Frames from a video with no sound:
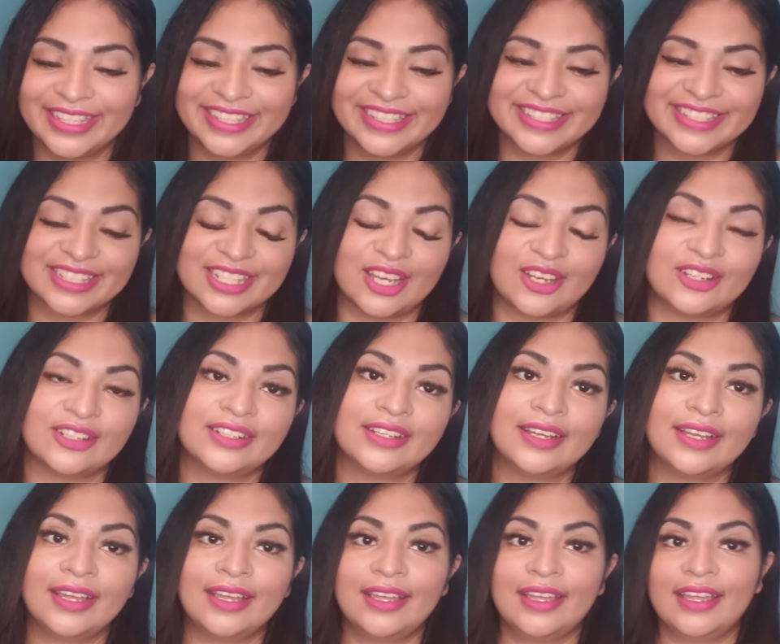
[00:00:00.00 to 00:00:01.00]
So
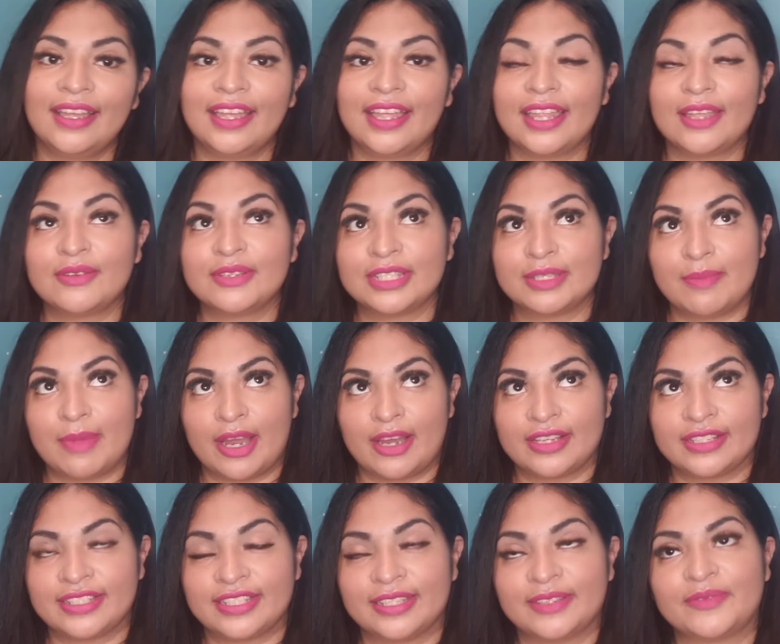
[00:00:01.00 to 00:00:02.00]
that was
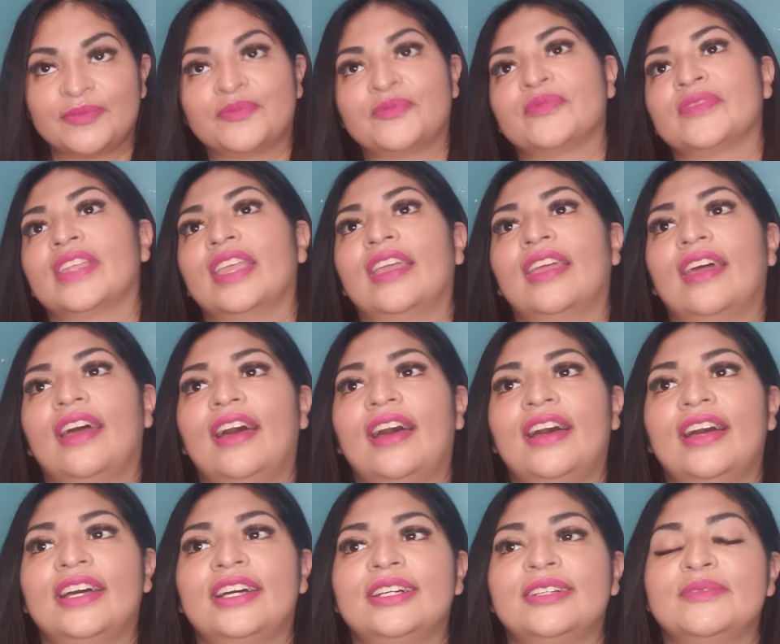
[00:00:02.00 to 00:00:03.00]
embarrassing.
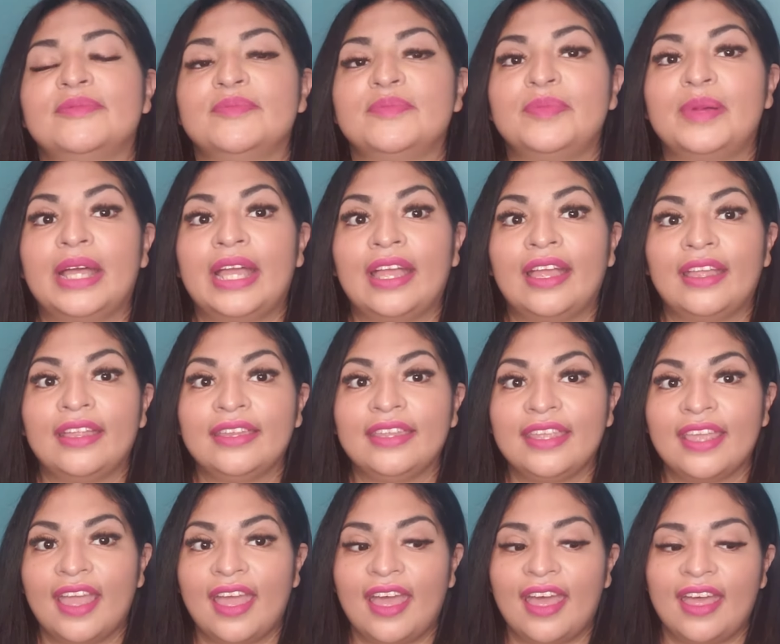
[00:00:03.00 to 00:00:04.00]
But
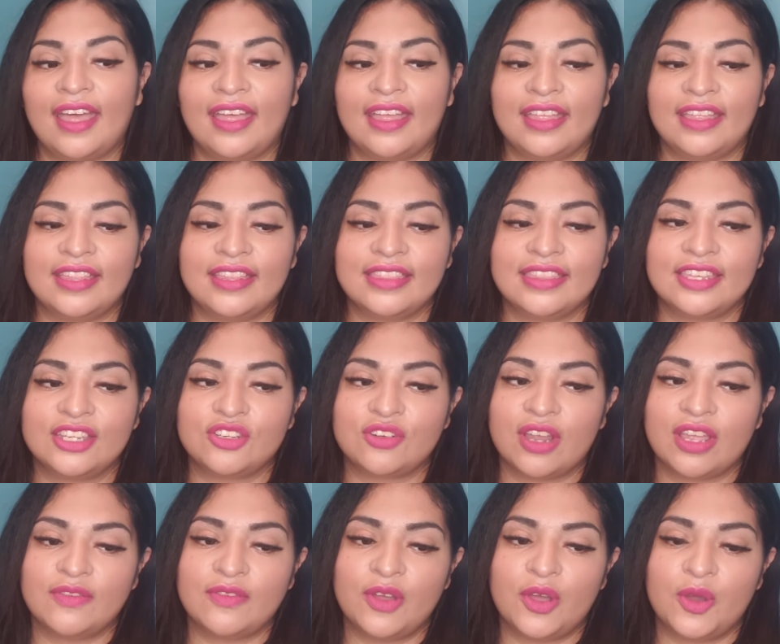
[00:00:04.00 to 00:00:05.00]
yeah, the
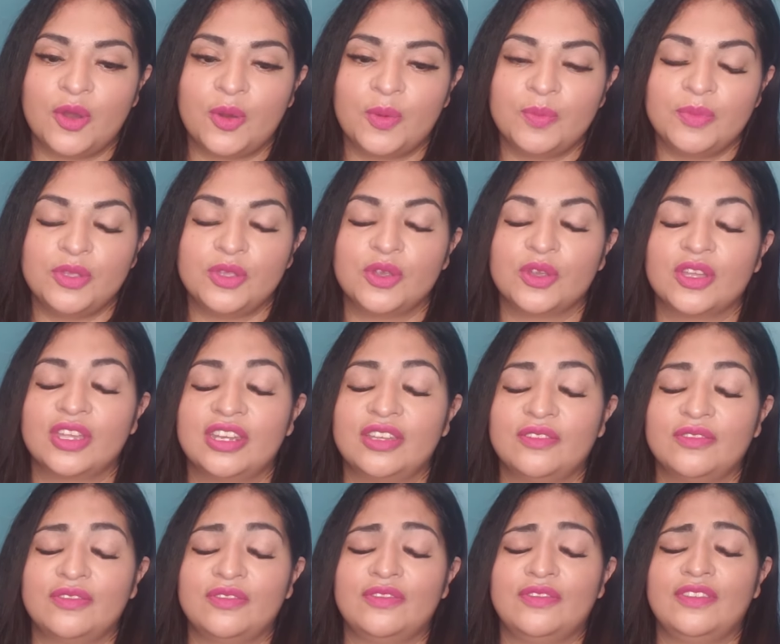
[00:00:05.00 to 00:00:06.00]
drive home, you're gonna
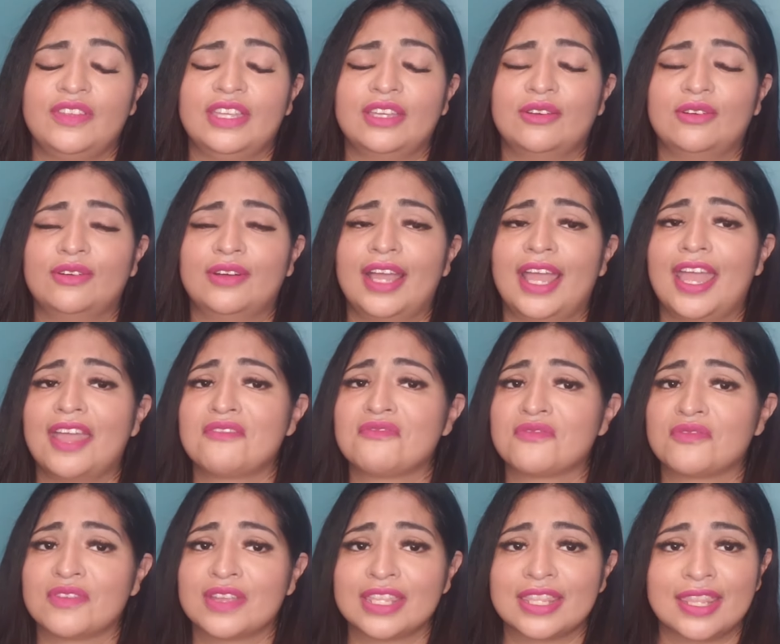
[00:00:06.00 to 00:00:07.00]
feel
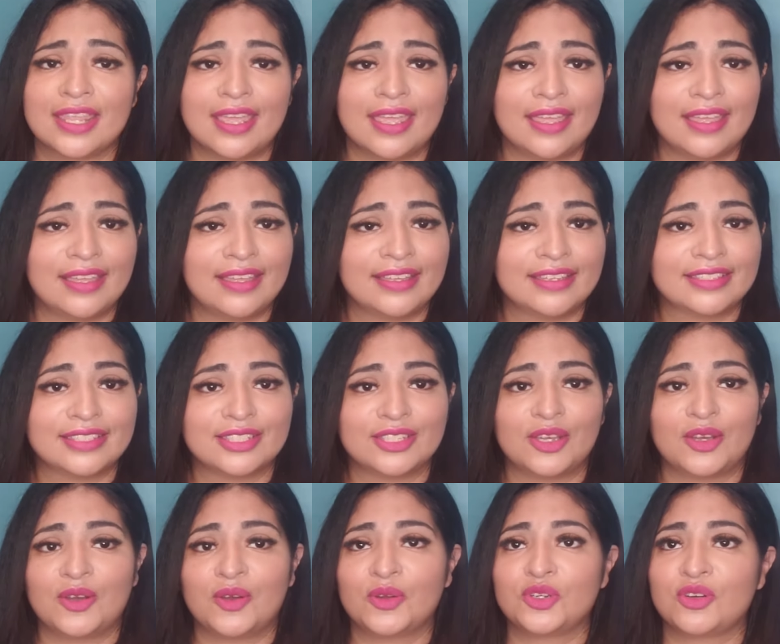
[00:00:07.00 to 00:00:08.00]
everything.
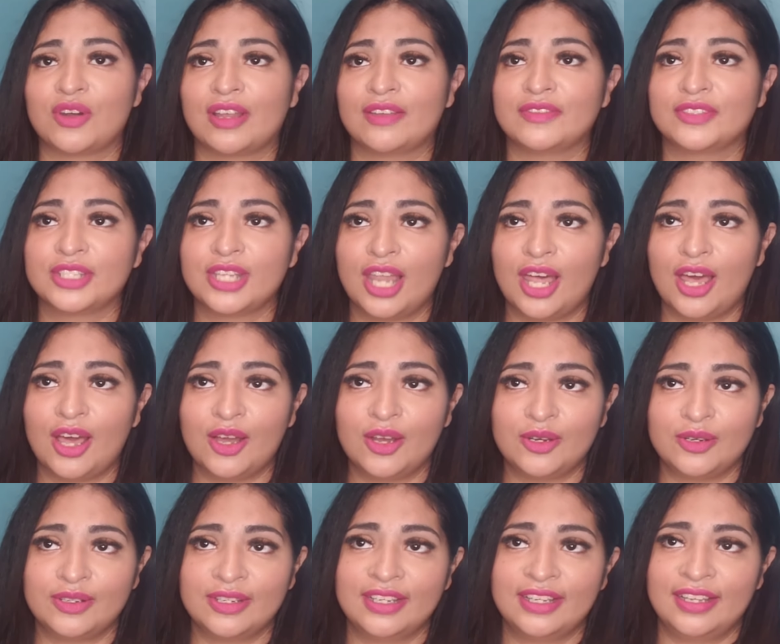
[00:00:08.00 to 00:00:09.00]
So drive
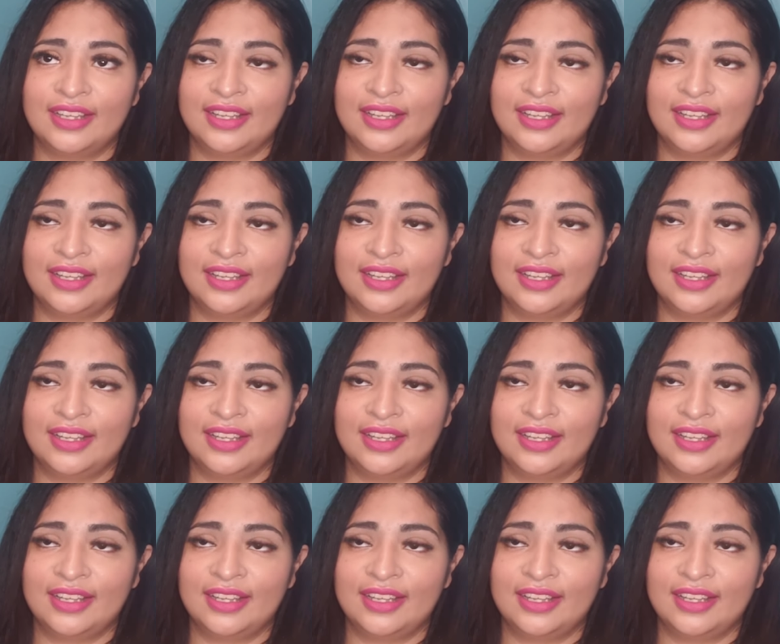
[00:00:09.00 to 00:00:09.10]
slow,